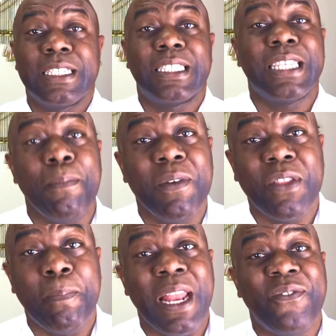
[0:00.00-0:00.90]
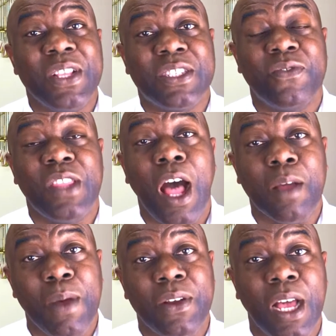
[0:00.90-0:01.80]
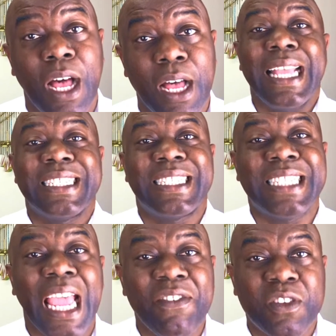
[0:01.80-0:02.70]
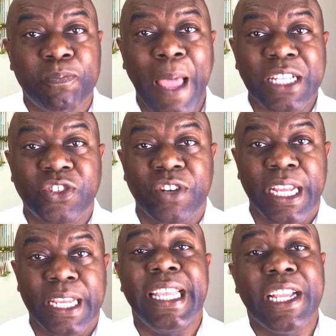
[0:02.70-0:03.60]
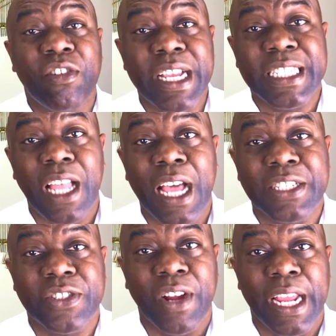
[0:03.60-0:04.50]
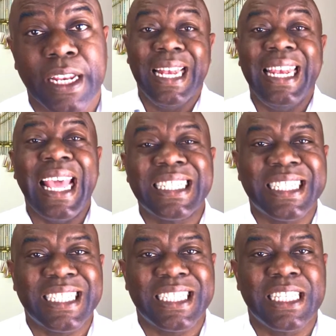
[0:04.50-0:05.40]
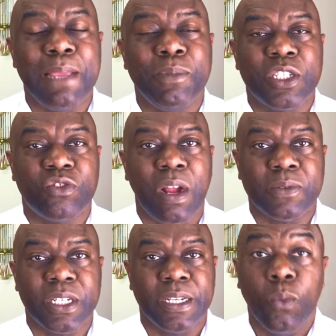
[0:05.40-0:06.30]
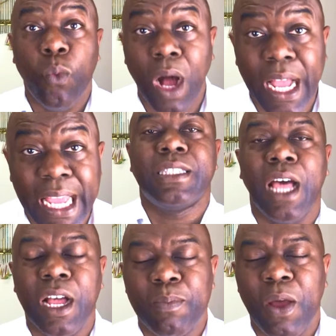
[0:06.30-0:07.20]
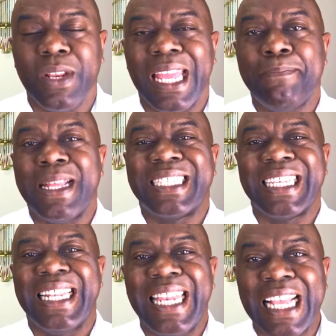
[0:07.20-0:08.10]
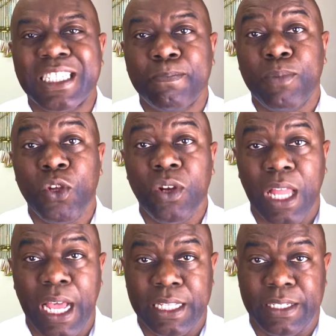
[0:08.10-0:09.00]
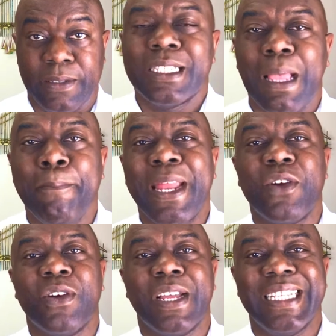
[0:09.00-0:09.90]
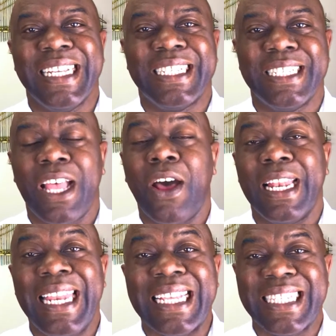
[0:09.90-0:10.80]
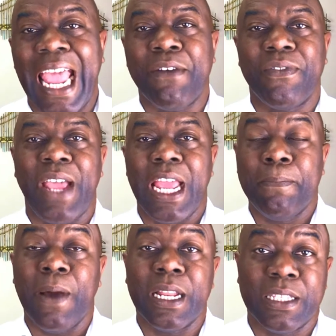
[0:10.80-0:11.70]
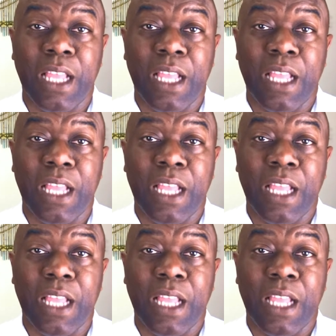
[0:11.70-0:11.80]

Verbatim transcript: Some of the benefits of dark mode are saves battery, decreased eye strain, less sleep disruption. Why? Dark mode emits less blue light. Some medical conditions are less aggravated by the